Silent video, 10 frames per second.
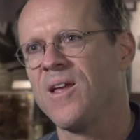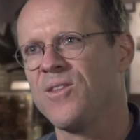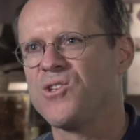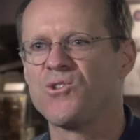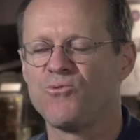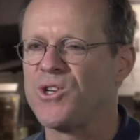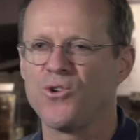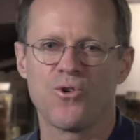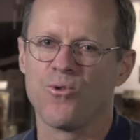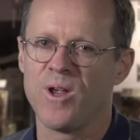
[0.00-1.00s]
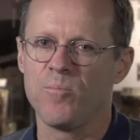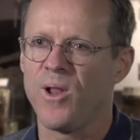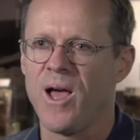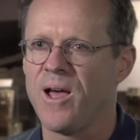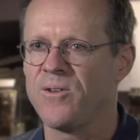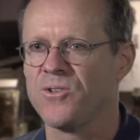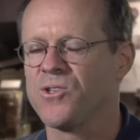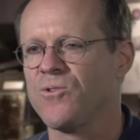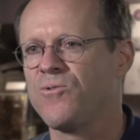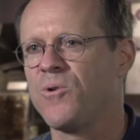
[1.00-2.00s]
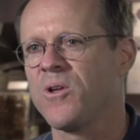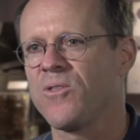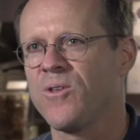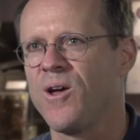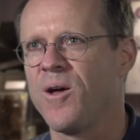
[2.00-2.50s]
this is Richard Greenblatt and so forth,